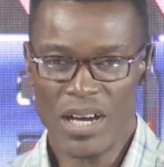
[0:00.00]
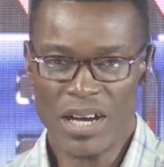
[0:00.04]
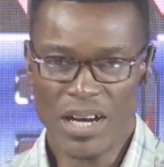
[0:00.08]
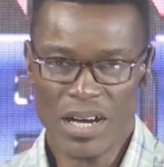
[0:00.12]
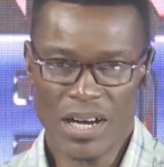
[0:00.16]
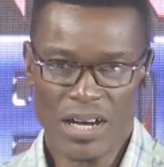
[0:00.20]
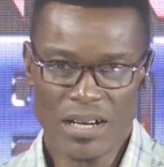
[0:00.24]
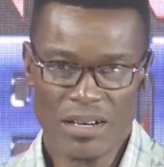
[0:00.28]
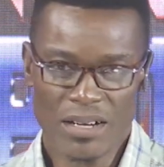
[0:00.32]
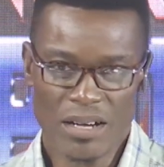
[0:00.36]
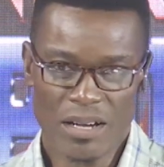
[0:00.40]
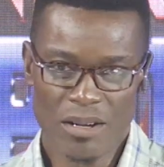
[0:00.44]

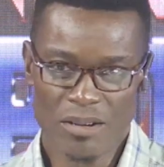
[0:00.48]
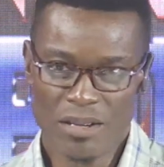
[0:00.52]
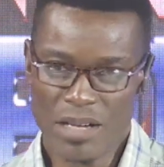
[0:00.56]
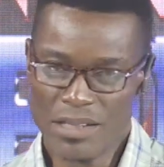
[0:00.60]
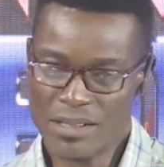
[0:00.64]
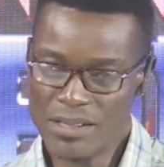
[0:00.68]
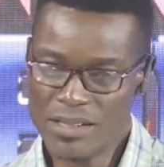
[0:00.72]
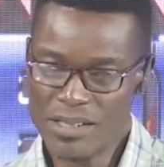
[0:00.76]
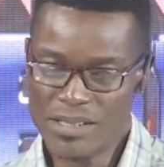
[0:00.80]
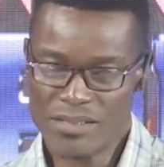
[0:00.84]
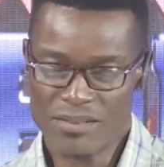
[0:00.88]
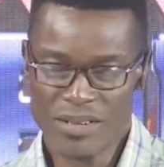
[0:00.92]
uh,
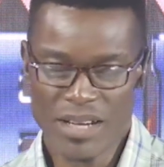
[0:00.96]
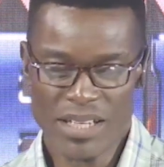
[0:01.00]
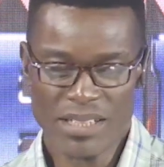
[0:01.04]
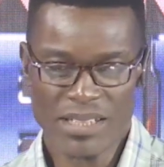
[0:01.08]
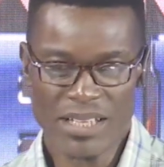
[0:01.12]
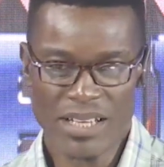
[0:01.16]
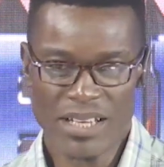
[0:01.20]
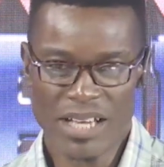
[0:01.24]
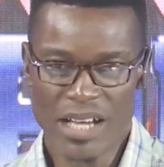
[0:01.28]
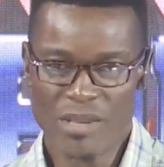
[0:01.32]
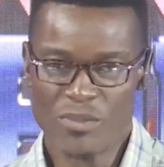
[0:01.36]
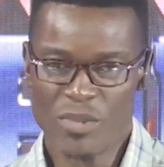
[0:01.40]
at least right
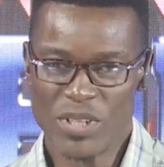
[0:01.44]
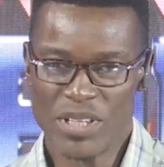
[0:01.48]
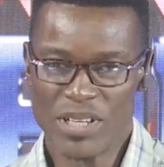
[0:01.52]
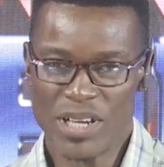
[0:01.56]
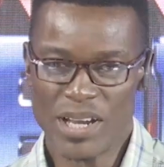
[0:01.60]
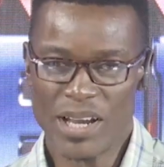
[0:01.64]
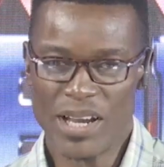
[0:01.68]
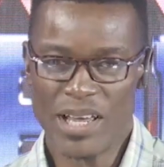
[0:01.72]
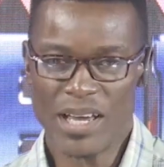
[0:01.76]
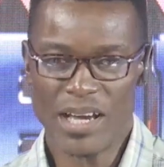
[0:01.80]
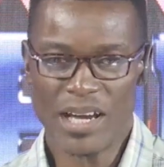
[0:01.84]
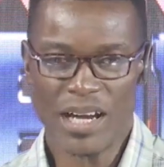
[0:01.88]
now, he has been
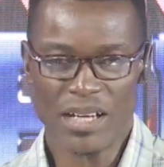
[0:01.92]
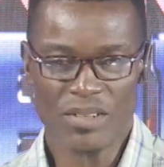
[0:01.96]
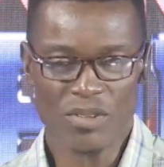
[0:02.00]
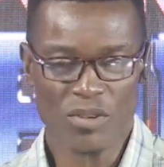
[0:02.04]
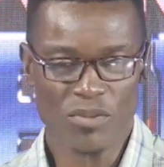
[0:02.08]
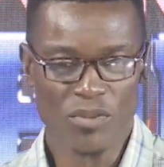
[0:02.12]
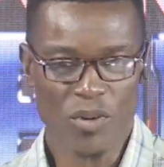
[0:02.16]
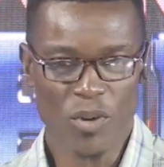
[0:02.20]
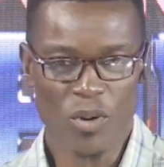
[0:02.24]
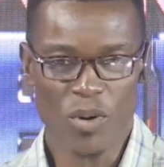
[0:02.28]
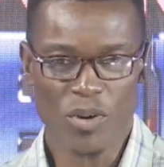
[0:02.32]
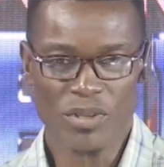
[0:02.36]
cleared
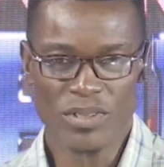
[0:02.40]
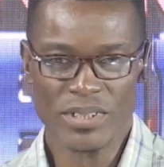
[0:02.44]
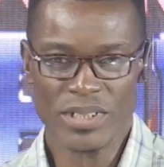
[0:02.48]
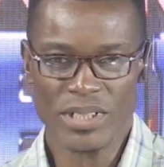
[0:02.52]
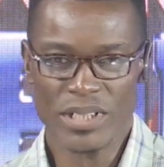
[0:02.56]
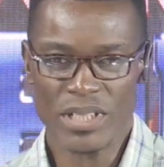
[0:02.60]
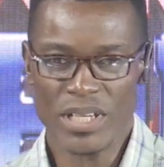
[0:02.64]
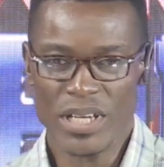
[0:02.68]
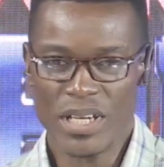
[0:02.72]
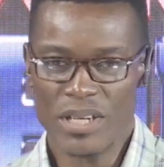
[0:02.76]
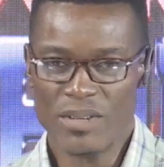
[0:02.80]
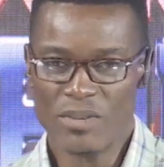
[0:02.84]
of all
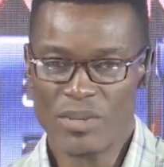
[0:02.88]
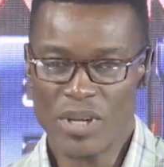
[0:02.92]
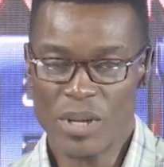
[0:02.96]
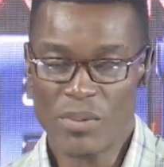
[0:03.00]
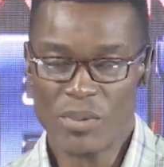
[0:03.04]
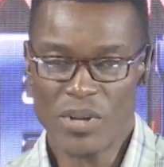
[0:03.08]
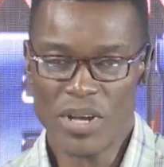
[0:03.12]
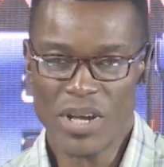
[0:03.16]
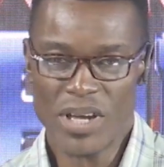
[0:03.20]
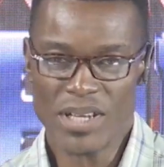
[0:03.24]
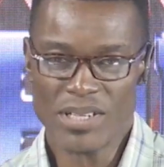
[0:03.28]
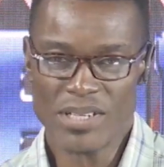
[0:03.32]
the
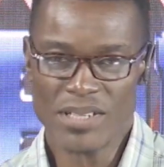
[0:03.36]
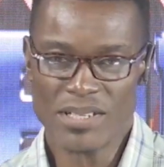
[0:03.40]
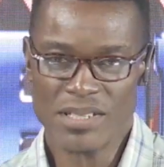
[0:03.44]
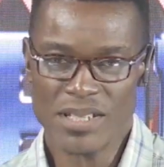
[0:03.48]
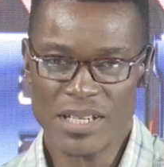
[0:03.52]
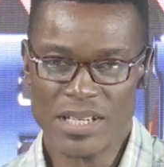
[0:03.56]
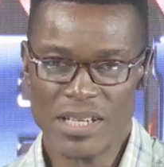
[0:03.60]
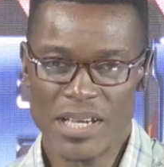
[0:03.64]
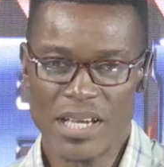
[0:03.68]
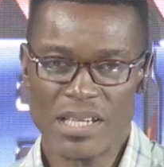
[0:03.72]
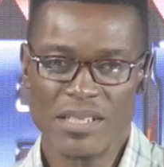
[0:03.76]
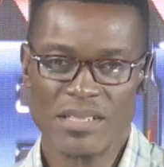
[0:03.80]
rape cases
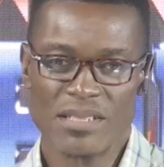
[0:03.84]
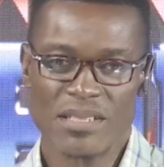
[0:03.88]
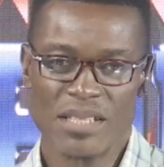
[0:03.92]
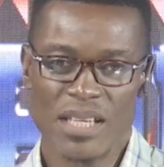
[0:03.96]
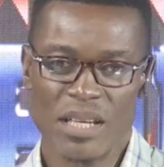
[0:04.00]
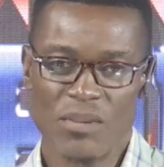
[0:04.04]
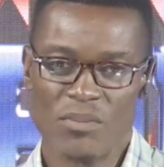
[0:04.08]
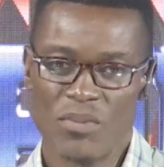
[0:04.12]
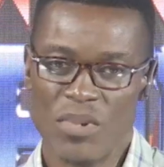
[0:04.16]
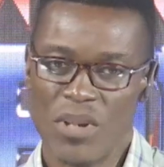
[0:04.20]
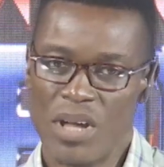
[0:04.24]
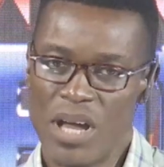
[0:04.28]
against
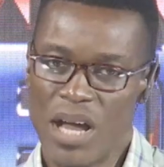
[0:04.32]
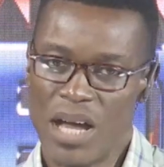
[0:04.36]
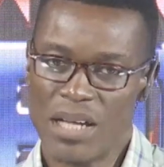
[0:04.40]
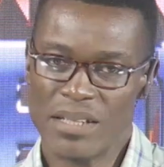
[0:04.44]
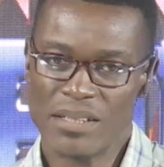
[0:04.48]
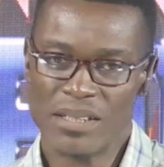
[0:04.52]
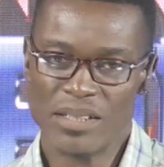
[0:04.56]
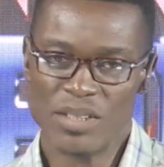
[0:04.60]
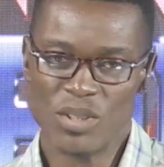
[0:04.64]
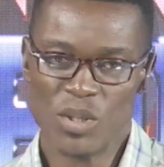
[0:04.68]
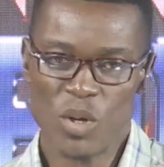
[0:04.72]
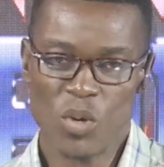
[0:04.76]
him,
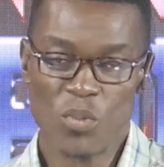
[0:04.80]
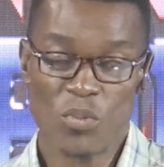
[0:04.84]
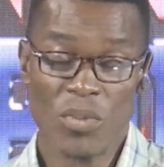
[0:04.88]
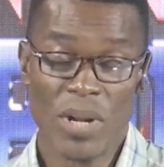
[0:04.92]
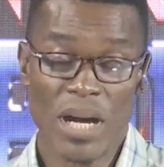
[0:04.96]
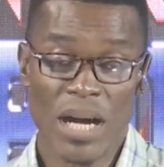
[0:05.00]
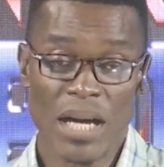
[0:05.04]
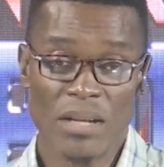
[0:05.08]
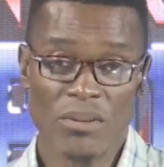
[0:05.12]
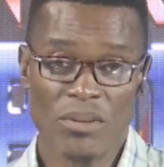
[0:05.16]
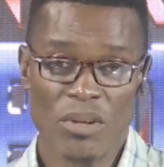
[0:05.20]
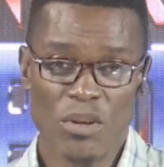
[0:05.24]
and the young
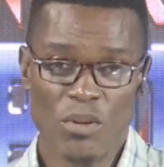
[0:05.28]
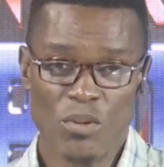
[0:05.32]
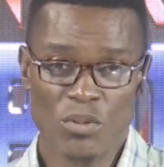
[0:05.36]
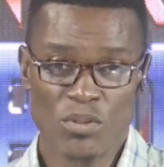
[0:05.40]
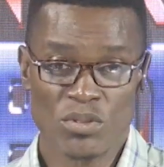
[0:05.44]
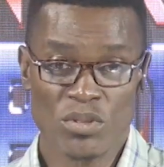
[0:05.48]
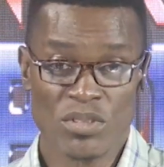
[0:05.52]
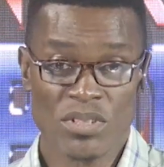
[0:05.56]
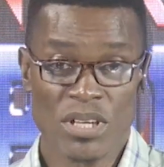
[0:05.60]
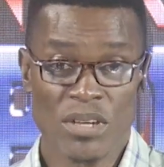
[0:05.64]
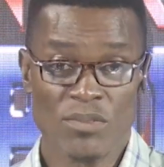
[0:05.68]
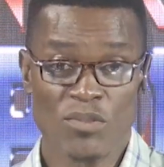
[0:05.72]
man
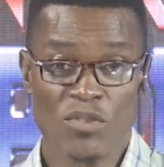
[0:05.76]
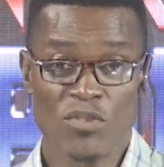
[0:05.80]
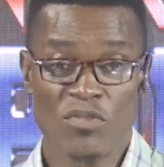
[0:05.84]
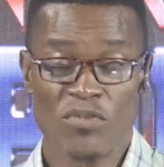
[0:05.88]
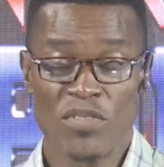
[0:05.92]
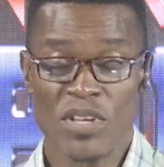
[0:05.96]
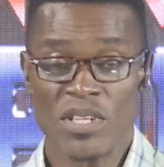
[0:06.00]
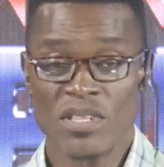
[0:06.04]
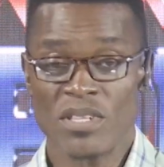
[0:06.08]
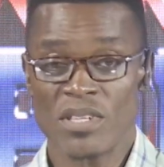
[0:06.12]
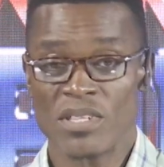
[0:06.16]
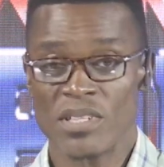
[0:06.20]
who just has to
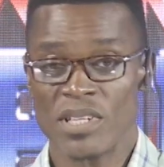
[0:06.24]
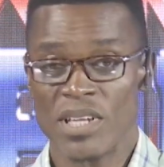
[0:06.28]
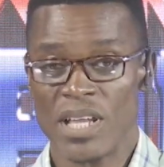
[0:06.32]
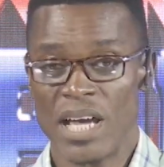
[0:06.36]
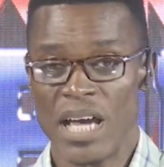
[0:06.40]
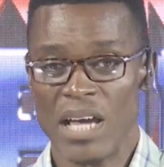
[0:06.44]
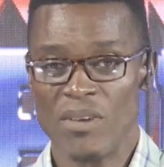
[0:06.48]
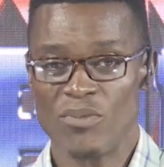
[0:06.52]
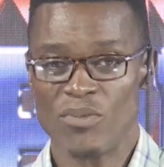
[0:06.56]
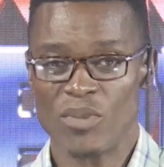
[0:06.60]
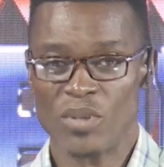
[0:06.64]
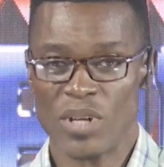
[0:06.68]
face his
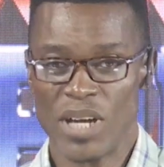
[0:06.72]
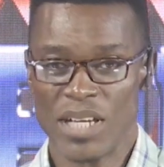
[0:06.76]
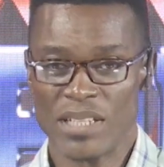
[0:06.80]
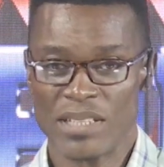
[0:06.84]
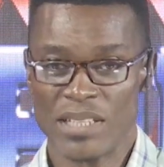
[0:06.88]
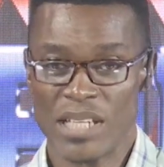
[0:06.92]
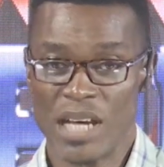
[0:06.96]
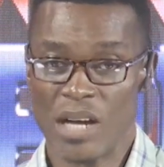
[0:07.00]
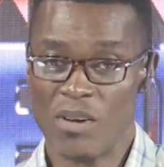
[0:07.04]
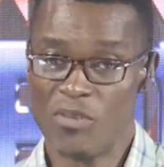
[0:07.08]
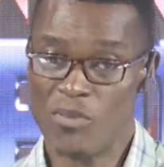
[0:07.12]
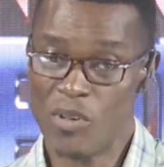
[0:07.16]
life
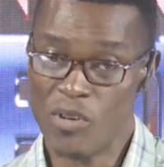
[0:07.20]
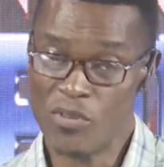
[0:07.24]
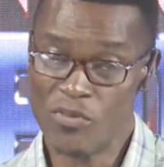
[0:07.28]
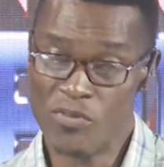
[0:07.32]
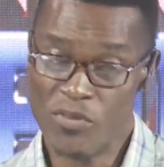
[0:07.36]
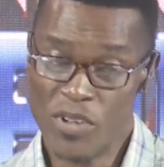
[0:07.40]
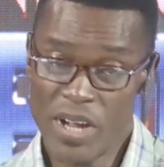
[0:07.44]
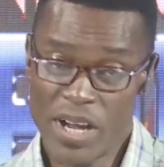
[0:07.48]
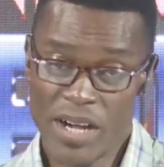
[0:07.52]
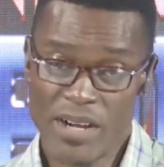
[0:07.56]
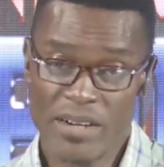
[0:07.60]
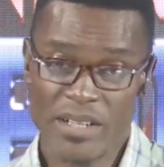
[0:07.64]
right now, but
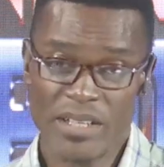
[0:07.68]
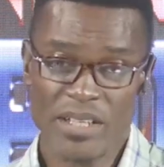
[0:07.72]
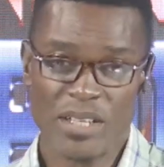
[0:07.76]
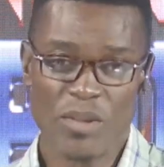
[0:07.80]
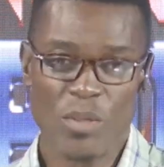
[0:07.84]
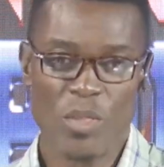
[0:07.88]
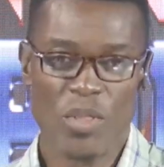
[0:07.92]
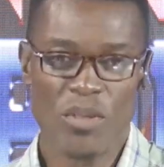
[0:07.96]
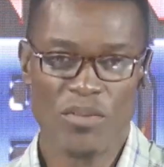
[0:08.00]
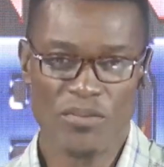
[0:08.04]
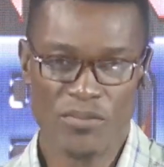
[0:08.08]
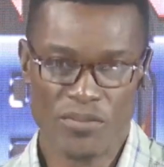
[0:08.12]

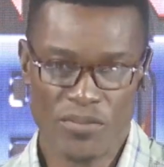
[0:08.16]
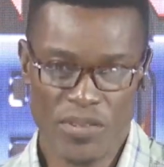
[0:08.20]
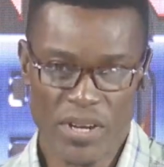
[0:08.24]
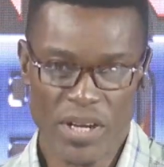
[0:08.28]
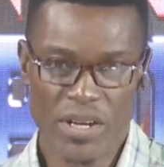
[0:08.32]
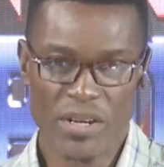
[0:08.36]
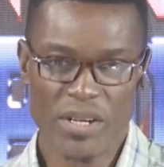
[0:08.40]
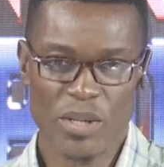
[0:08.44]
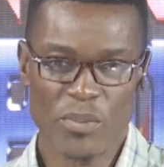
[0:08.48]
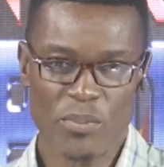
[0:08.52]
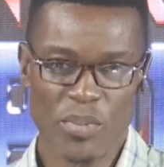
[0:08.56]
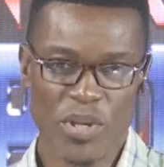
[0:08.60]
very,
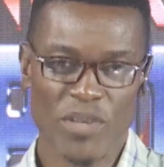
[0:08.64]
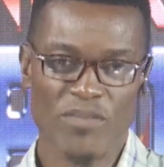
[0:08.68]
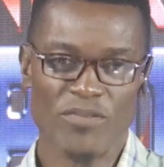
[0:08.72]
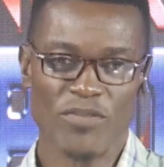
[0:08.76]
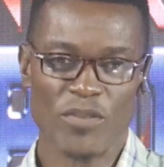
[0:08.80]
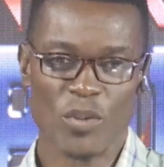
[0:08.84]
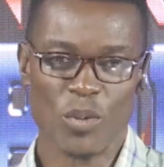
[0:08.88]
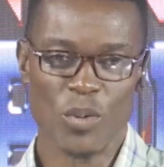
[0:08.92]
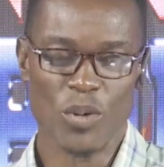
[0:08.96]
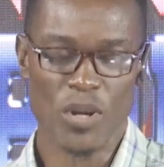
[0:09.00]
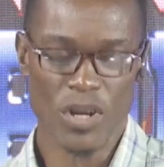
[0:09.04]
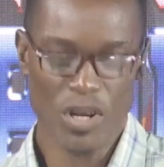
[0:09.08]
very
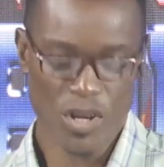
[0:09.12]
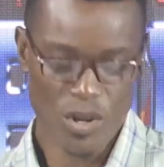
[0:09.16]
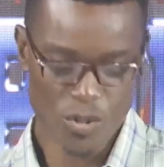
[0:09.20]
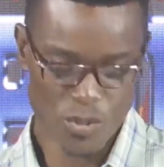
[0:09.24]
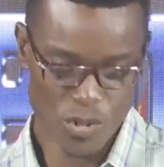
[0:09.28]
painful.